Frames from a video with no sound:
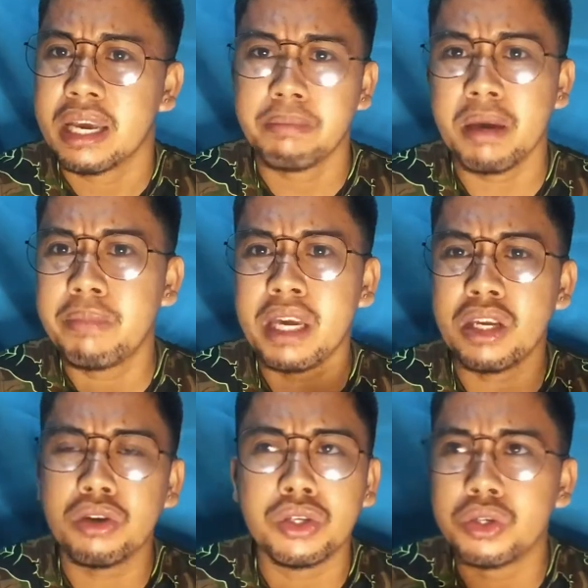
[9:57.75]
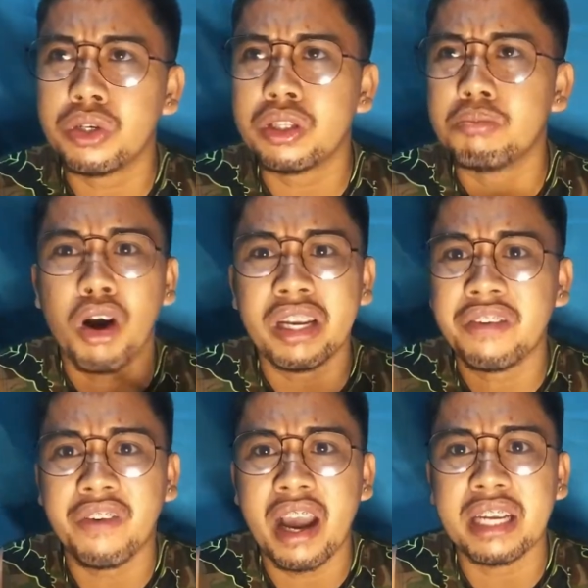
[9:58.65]
Maybe you should
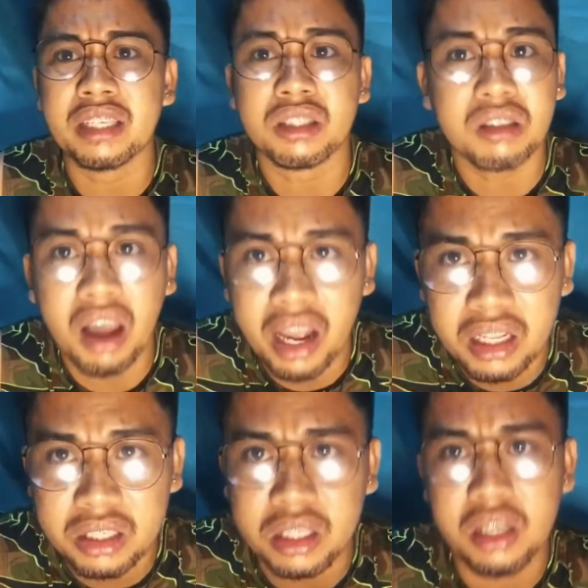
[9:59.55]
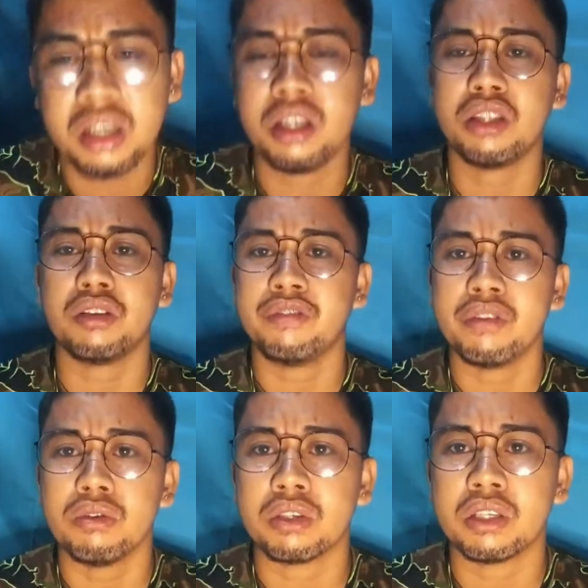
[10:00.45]
modify the styles that you've
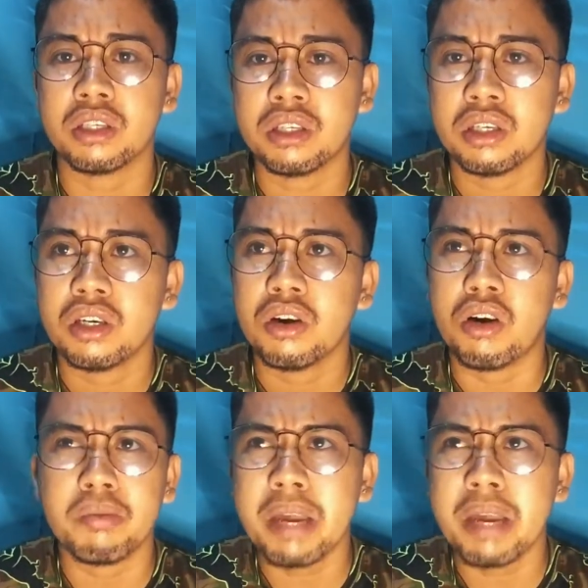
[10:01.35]
used, or